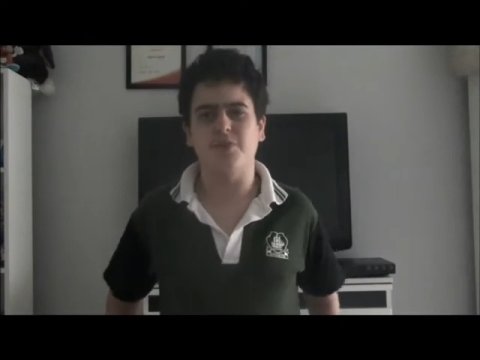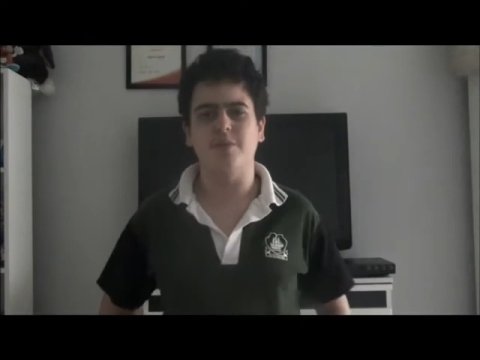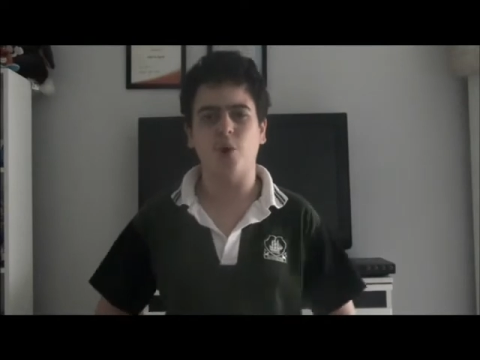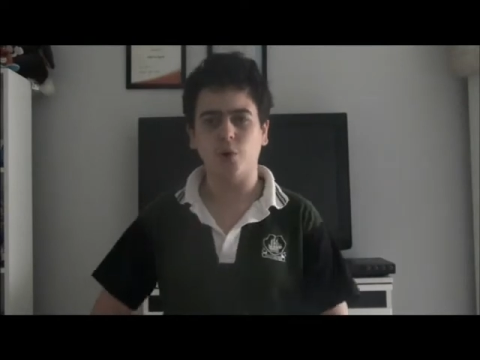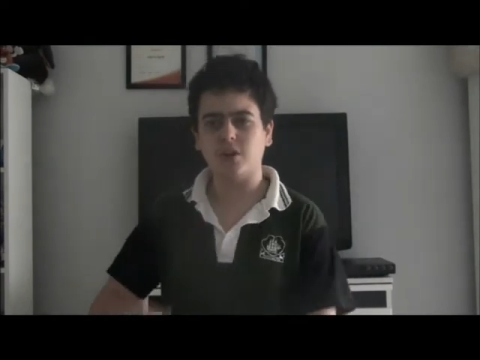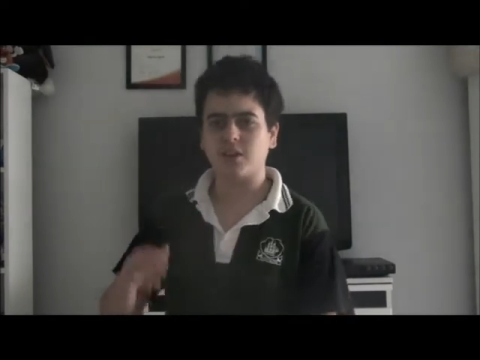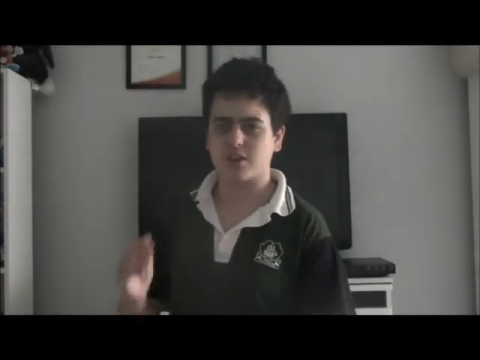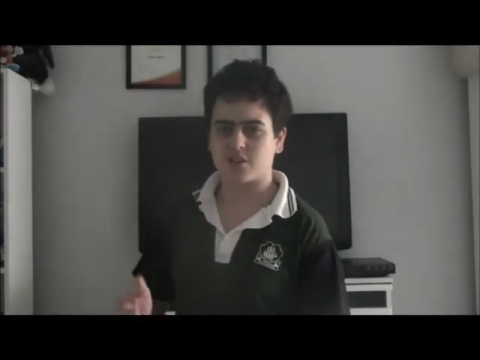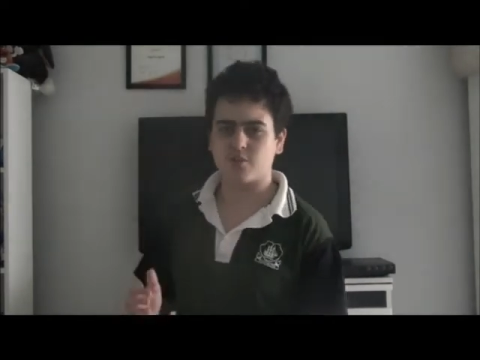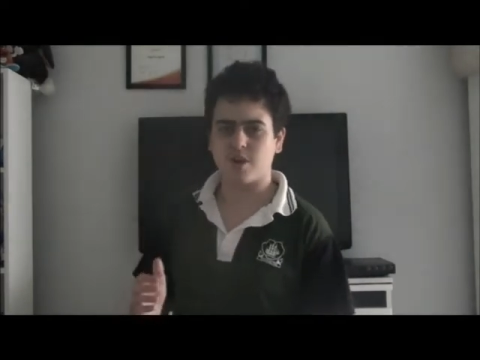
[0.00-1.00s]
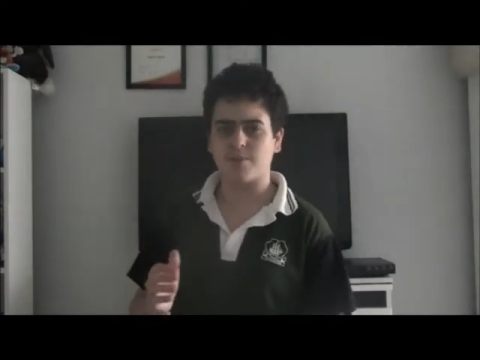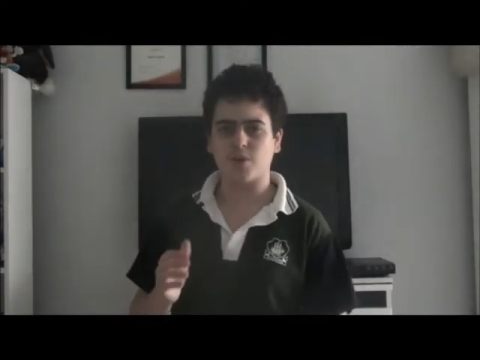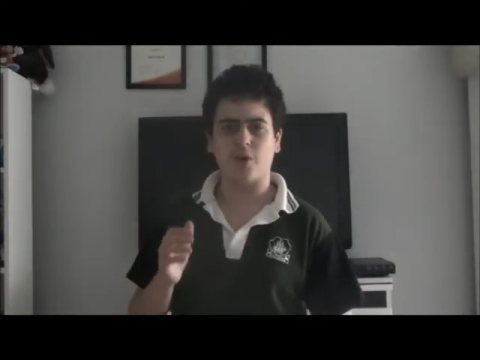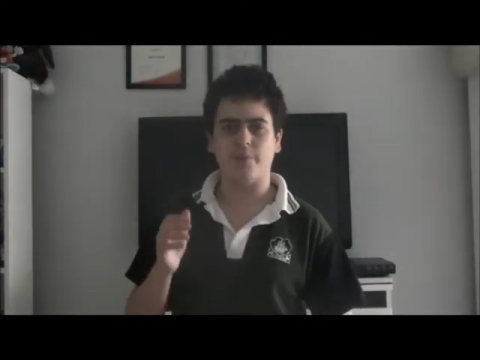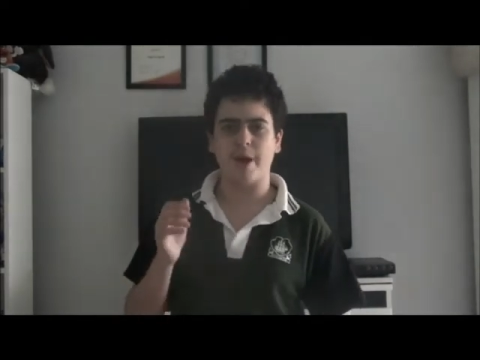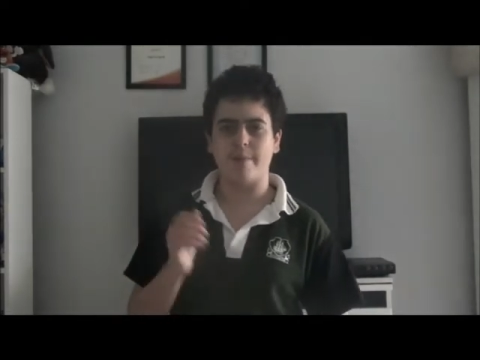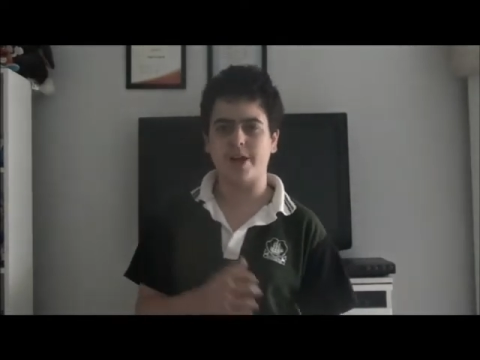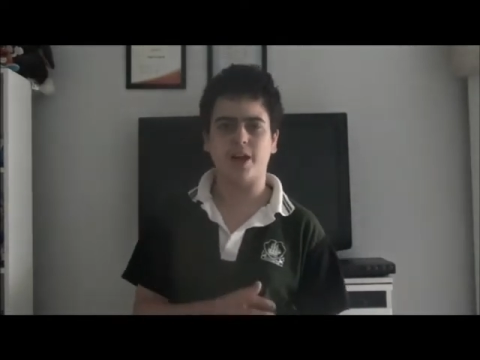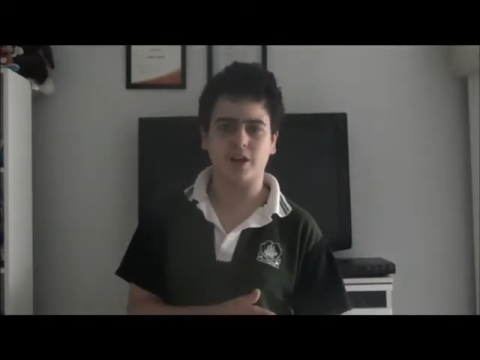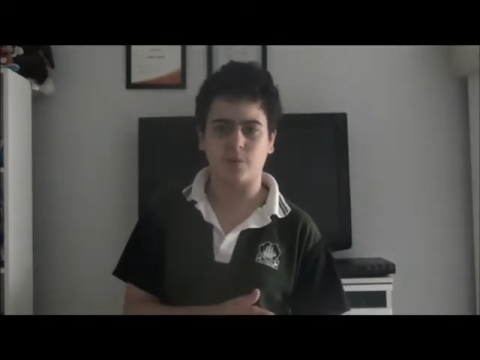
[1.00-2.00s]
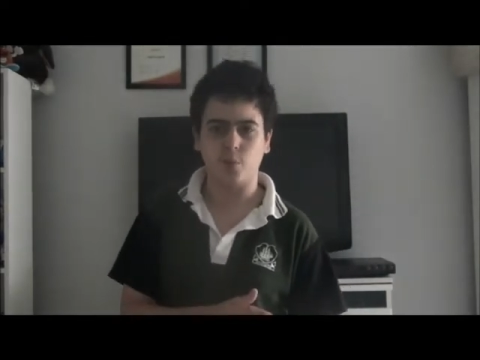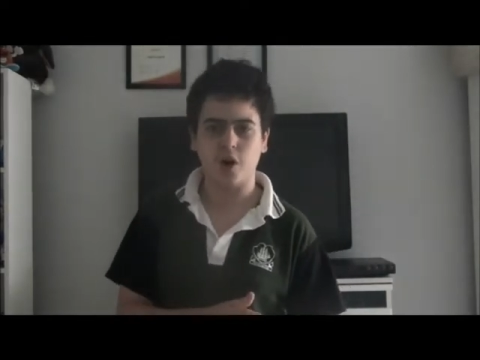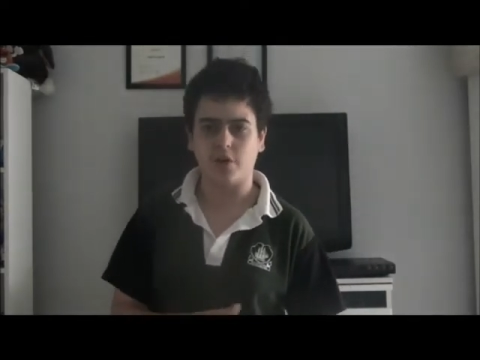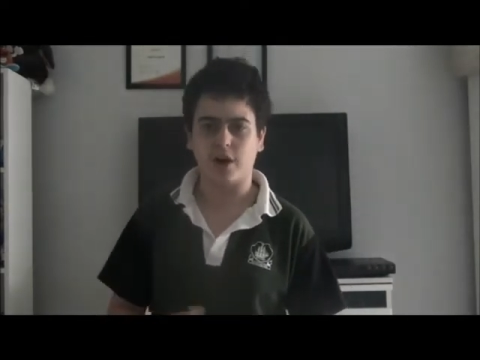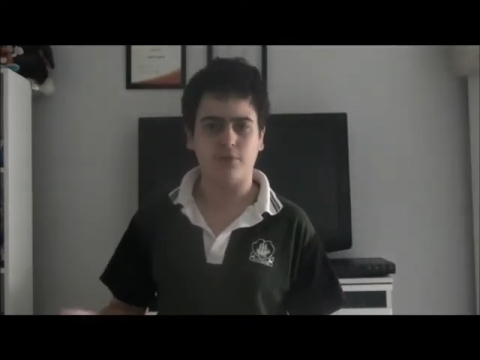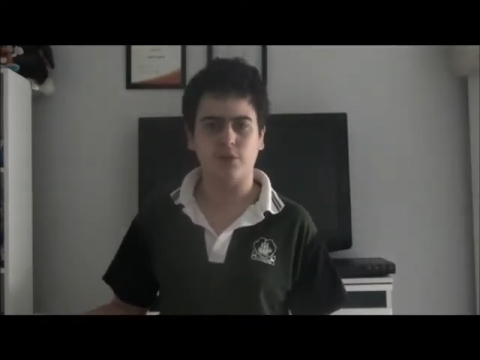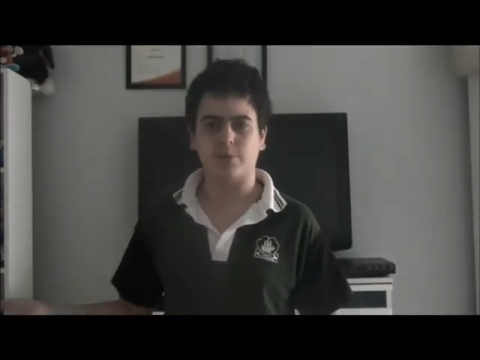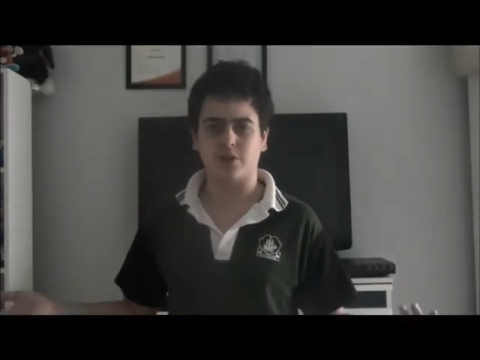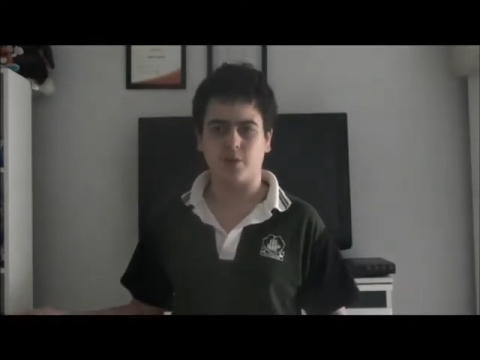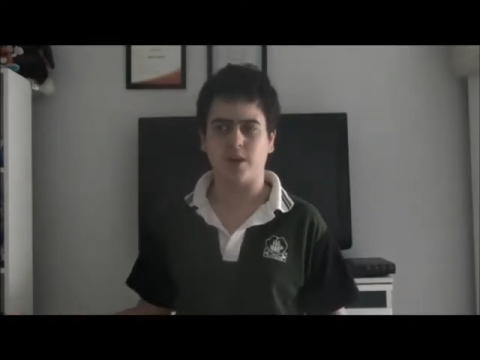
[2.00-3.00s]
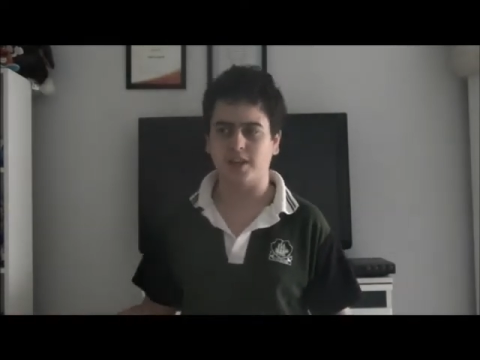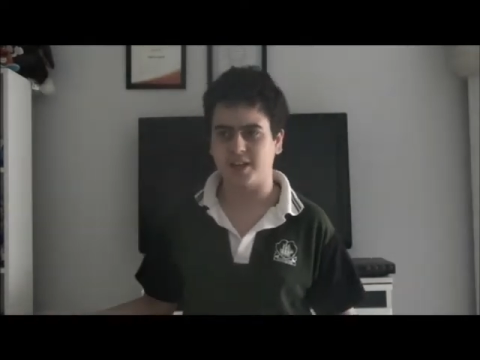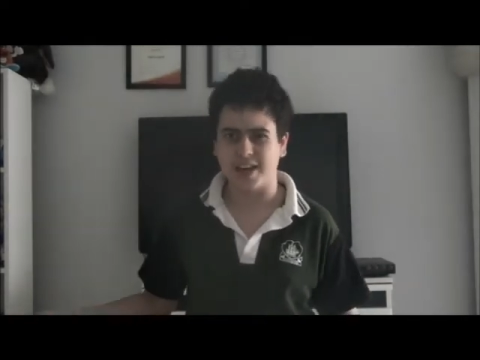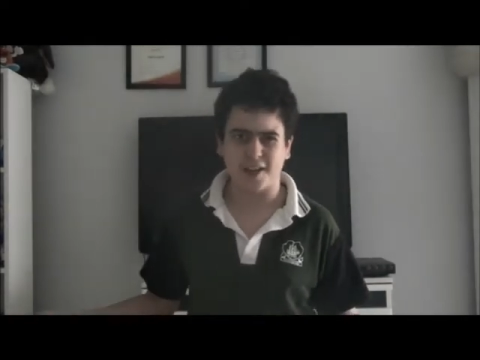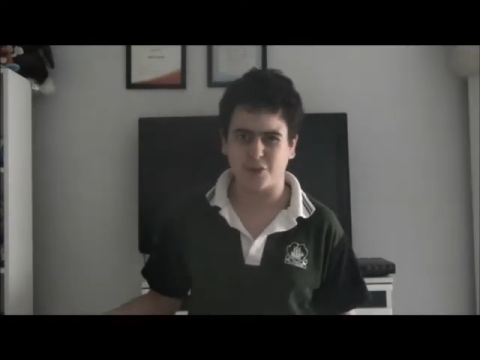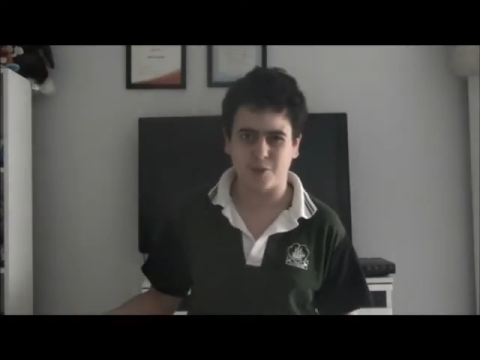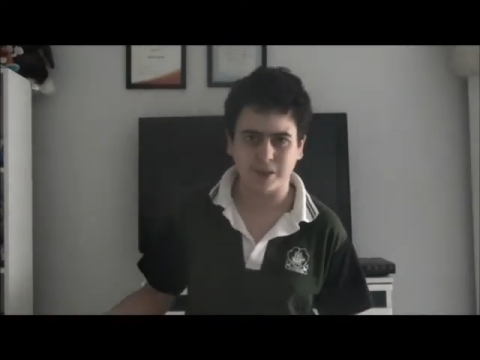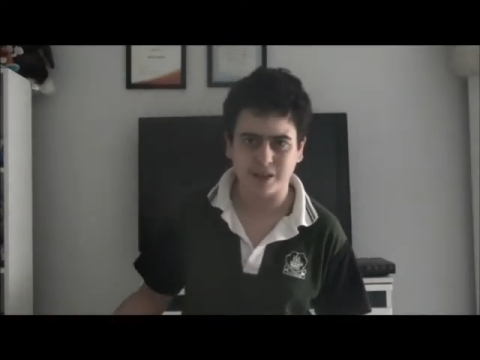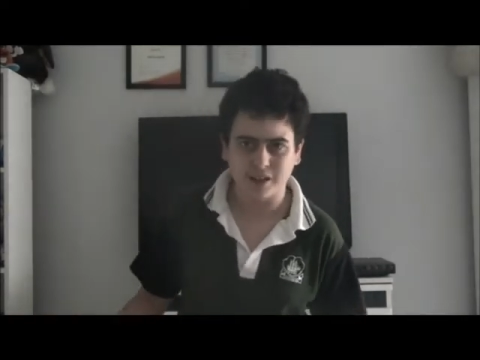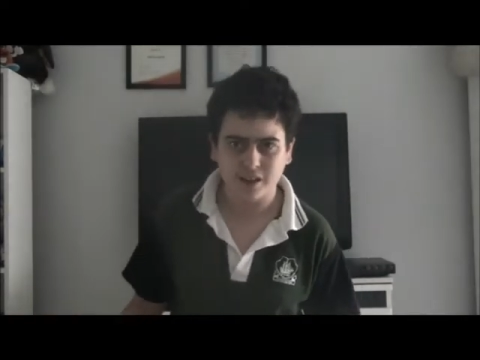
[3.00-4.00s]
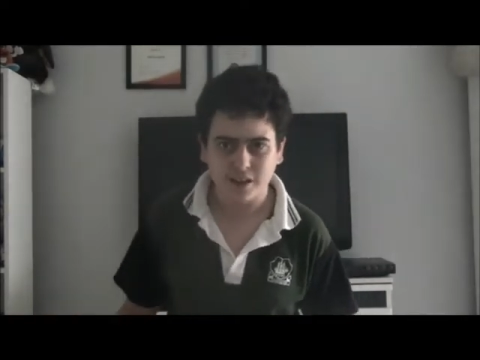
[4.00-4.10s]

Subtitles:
of him holding a script of Batman Arkham World. I thought that was a great like announcement.